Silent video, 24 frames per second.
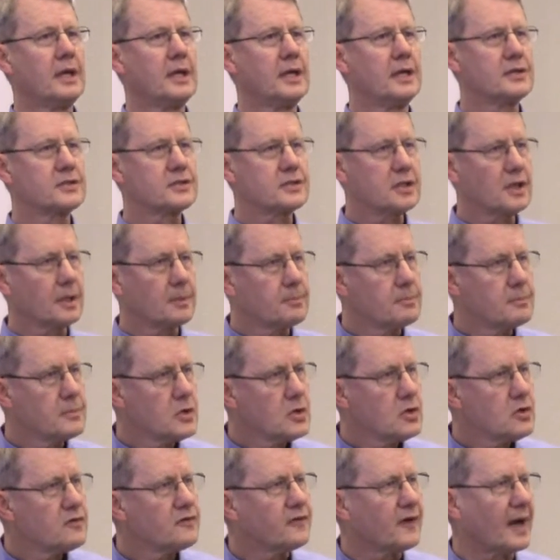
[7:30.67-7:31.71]
is to
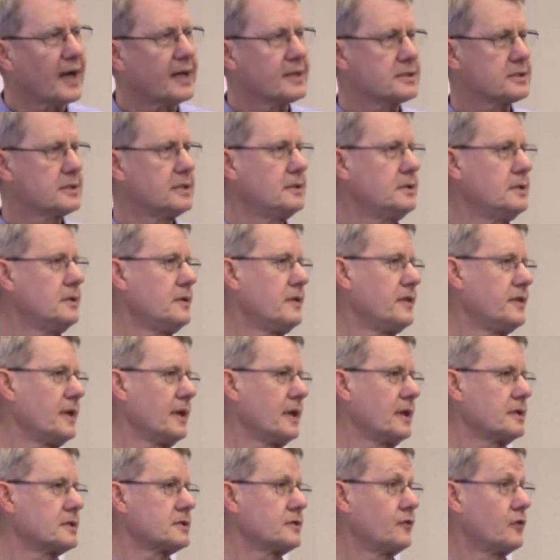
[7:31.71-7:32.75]
move us to do
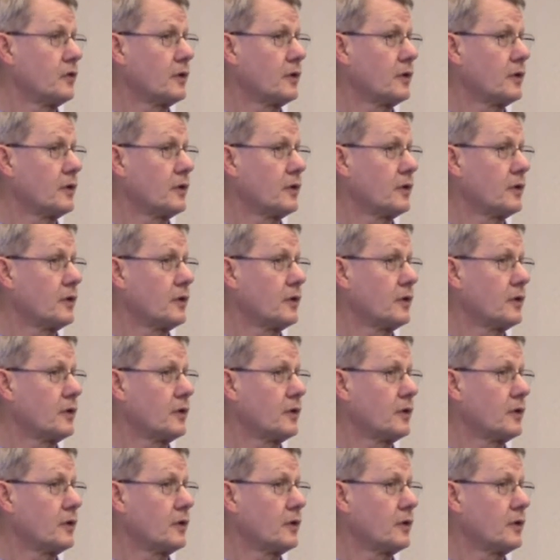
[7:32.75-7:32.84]
things.